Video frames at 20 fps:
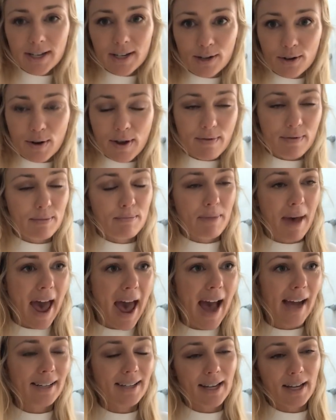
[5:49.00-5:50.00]
you know, even
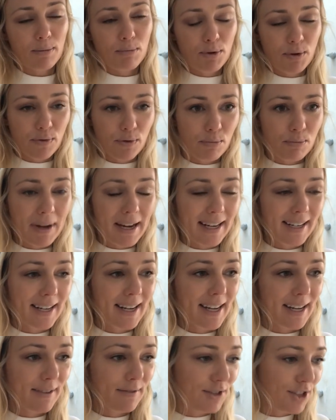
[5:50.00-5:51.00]
packed like a beautiful
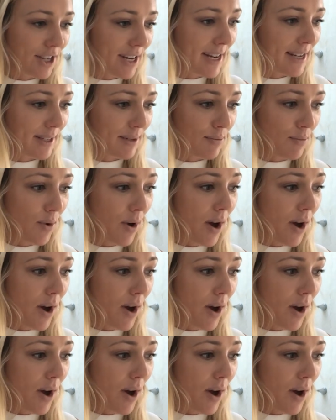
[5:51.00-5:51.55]
picnic of cheese and